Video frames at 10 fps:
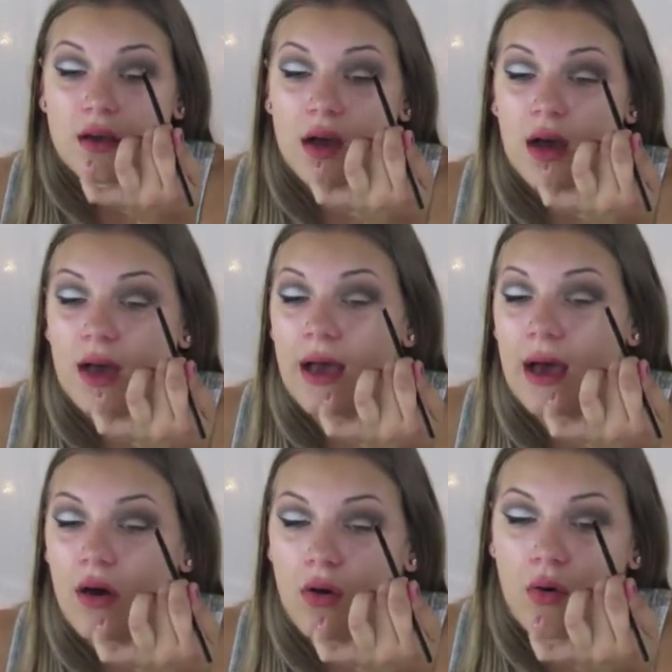cut
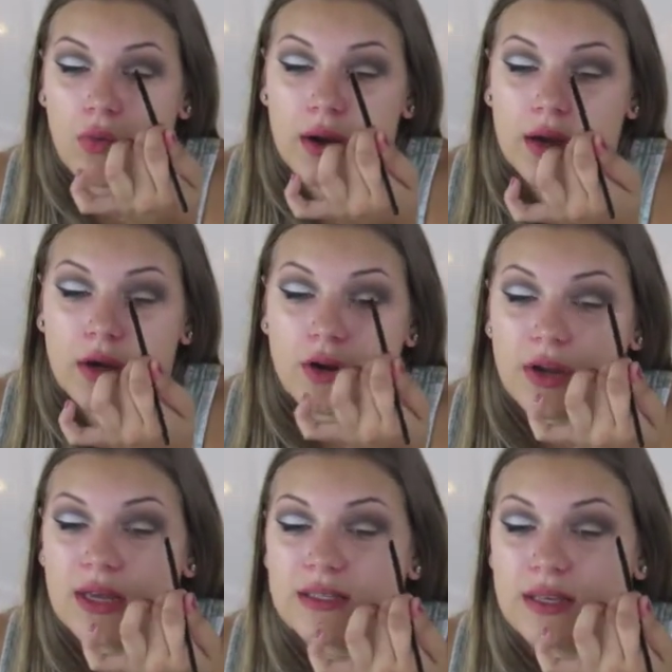out where your
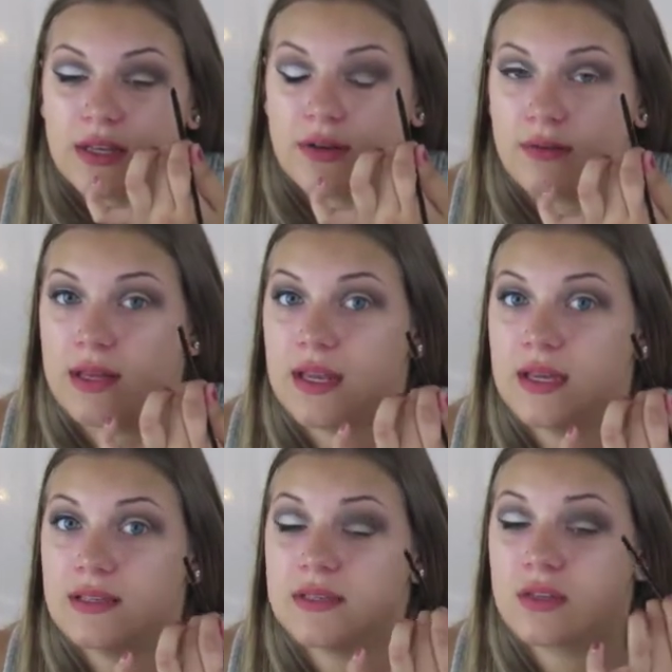crease in your lid
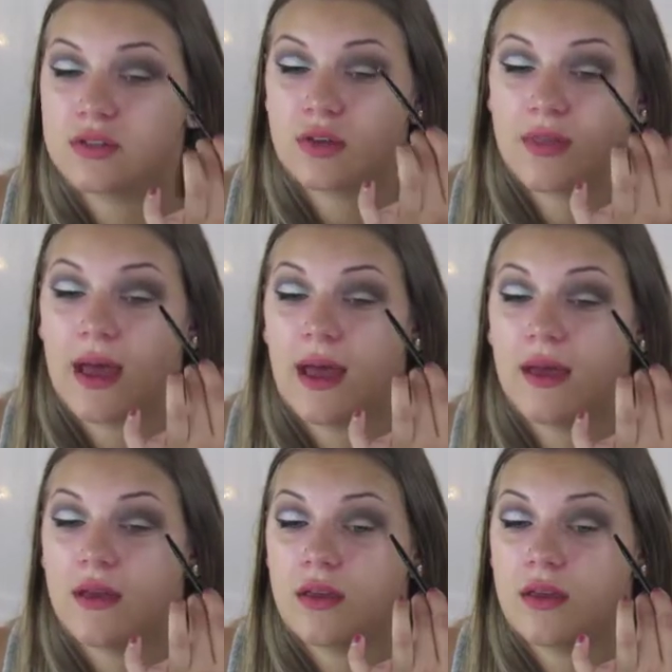is so that